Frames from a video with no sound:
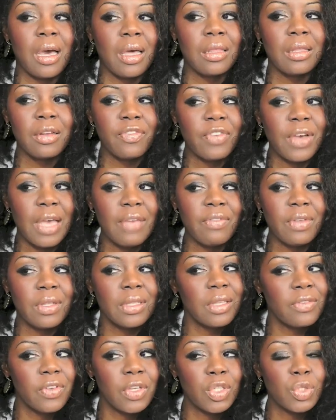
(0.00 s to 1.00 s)
my hair
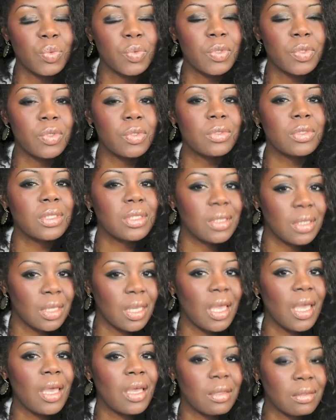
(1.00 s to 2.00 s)
once a month,
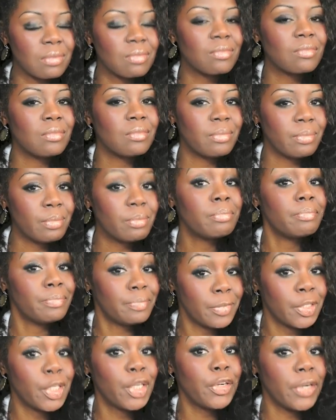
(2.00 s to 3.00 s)
an average
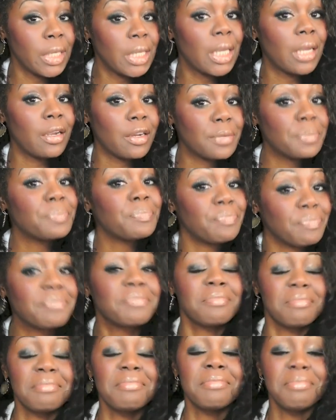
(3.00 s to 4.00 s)
of 12 times a
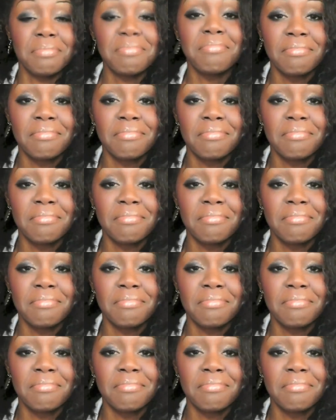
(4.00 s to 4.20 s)
year.